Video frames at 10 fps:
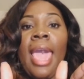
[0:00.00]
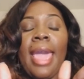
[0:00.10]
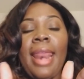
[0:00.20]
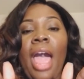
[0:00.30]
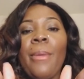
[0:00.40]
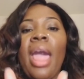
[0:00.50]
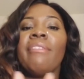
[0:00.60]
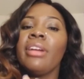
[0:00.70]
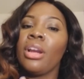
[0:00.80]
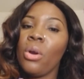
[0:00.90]
And
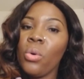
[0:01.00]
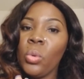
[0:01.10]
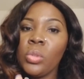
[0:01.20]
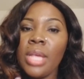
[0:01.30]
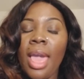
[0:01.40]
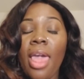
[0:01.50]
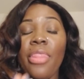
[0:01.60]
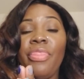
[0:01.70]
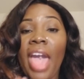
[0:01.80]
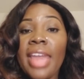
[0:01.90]
however it goes,
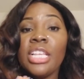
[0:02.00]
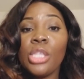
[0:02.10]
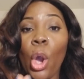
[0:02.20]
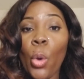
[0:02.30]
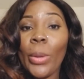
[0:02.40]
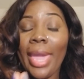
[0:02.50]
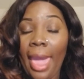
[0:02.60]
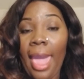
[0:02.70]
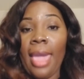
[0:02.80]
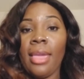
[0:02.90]
that is
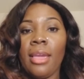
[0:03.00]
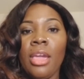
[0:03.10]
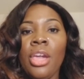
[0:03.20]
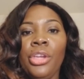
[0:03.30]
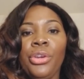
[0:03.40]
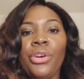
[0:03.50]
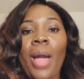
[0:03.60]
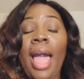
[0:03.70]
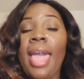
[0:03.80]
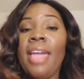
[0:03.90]
okay. You know,
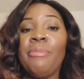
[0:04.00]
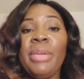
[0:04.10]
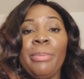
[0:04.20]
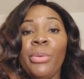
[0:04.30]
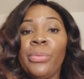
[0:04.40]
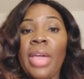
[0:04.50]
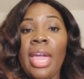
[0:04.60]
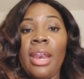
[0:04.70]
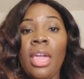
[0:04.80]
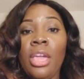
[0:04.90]
I have people
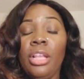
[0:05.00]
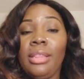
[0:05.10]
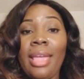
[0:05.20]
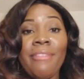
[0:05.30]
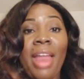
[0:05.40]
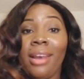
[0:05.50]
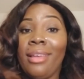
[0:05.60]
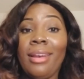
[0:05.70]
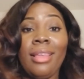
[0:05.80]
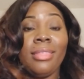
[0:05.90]
that they have not
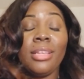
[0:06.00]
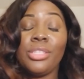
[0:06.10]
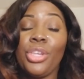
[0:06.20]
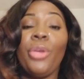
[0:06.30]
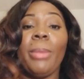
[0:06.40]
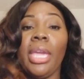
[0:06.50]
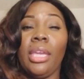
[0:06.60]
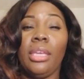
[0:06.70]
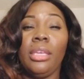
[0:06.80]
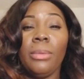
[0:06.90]
done anything to
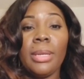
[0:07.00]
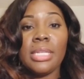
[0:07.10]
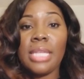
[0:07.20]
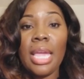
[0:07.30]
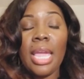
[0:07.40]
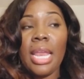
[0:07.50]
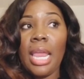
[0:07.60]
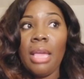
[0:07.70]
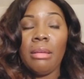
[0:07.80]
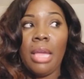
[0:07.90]
me. You
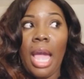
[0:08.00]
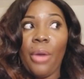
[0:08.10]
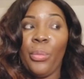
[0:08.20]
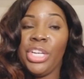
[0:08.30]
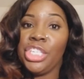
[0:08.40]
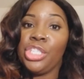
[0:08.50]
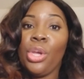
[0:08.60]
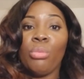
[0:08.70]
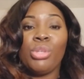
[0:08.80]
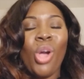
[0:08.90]
understand? We just
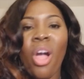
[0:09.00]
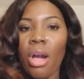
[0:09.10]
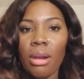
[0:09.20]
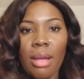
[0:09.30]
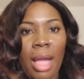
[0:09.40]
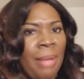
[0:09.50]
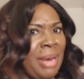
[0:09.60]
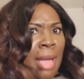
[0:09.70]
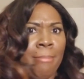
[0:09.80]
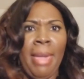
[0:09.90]
don't talk. I'm
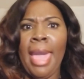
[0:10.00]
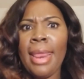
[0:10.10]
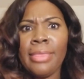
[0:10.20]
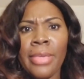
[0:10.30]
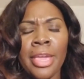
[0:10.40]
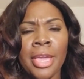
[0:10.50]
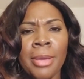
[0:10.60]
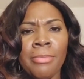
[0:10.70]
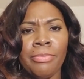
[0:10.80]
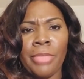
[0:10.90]
not mad at
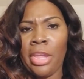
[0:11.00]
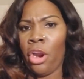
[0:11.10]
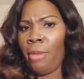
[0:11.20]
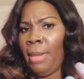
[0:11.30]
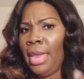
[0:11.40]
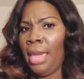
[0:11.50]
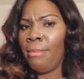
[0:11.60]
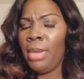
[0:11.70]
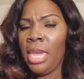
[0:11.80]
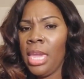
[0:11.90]
them. They aren't mad
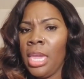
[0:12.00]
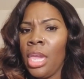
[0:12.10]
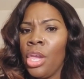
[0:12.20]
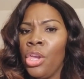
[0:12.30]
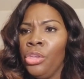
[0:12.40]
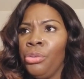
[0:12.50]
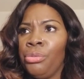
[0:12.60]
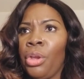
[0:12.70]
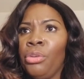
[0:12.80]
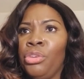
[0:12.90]
at me. You
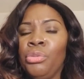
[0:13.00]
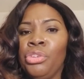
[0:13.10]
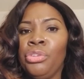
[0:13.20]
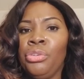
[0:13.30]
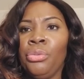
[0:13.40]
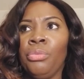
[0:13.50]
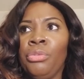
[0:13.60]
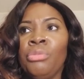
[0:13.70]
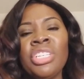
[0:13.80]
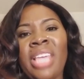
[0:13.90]
know,
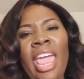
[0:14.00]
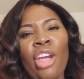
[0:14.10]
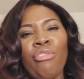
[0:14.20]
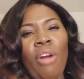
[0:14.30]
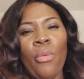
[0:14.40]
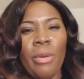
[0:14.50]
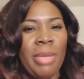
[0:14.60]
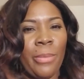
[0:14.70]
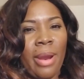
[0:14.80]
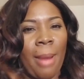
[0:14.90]
you just can't grow with
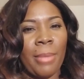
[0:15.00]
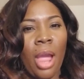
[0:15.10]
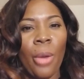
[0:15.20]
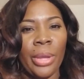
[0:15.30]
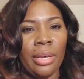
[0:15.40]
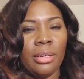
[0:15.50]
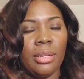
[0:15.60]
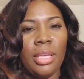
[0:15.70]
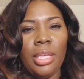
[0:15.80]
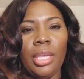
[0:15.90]
me where I'm going,
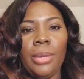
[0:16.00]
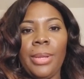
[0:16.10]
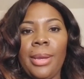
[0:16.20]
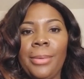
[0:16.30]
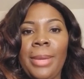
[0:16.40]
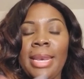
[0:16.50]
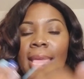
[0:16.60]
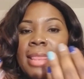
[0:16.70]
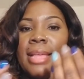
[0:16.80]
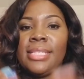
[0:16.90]
you know, and
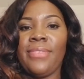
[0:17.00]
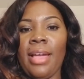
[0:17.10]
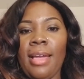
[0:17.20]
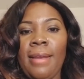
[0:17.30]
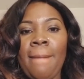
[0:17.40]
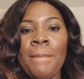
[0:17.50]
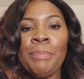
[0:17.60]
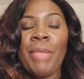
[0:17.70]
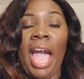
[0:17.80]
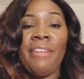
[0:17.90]
that's fine.
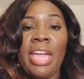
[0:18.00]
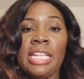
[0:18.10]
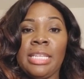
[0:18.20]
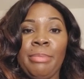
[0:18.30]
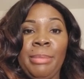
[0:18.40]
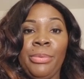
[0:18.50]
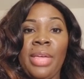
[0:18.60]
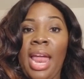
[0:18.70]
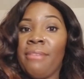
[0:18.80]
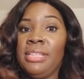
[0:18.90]
I've had some people
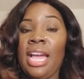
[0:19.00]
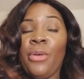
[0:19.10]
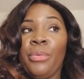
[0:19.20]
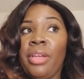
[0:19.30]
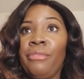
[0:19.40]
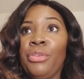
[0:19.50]
that I've dealt with,